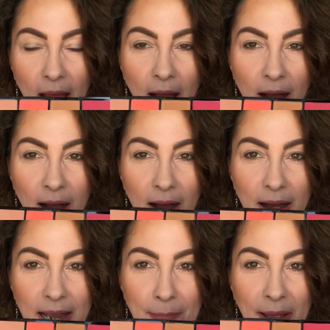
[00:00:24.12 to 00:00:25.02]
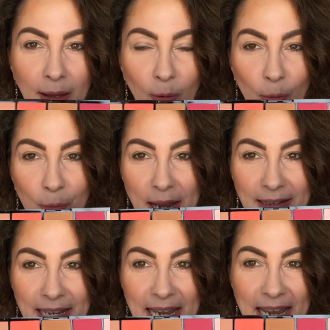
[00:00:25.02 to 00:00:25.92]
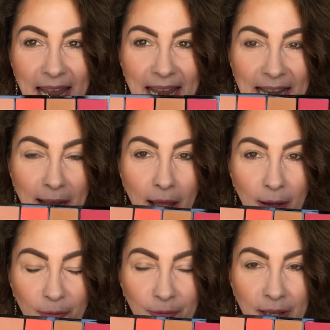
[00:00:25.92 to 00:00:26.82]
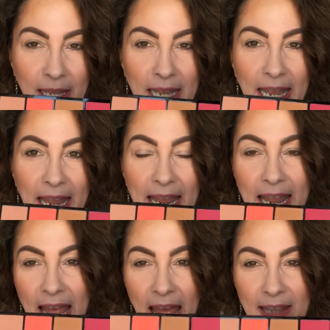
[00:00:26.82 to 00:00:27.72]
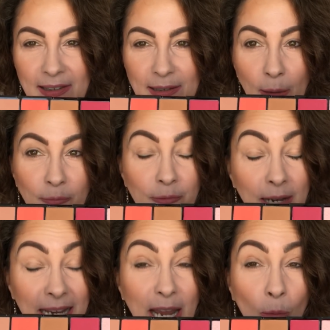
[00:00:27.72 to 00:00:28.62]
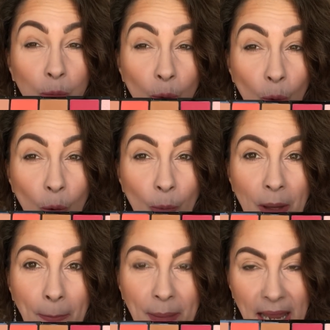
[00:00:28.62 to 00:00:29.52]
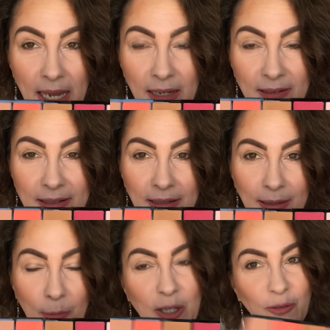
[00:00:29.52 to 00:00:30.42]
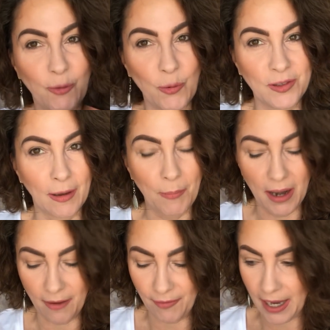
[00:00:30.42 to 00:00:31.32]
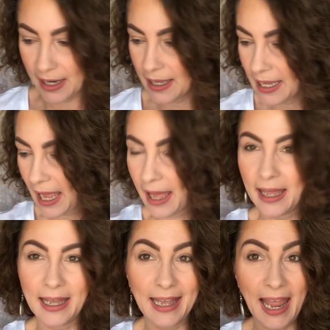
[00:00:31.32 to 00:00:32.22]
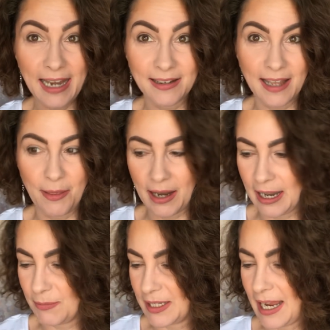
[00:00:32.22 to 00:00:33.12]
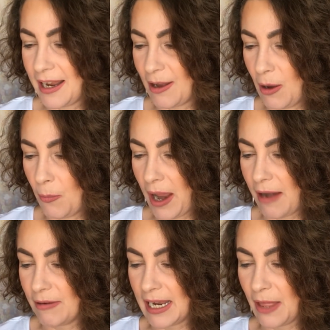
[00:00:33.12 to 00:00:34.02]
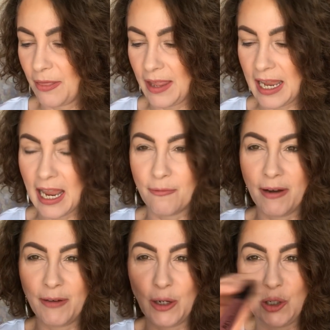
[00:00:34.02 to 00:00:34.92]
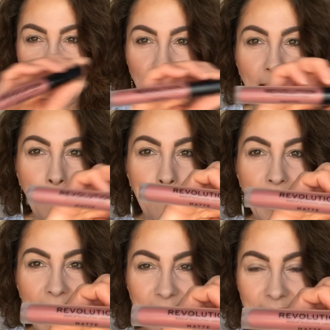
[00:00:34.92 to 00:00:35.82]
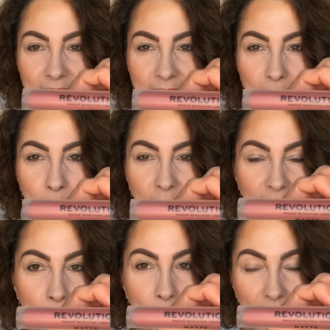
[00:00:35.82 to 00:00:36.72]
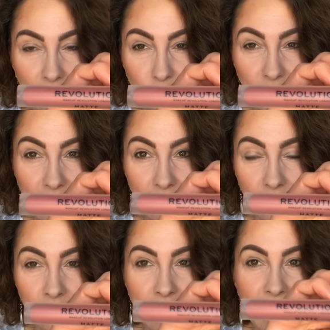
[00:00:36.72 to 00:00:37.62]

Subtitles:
I'm already in love. It has some really warm pinks, which of course I'm loving, hence the lipstick. I'm wearing the Revolution Matte Lip in Ballerina.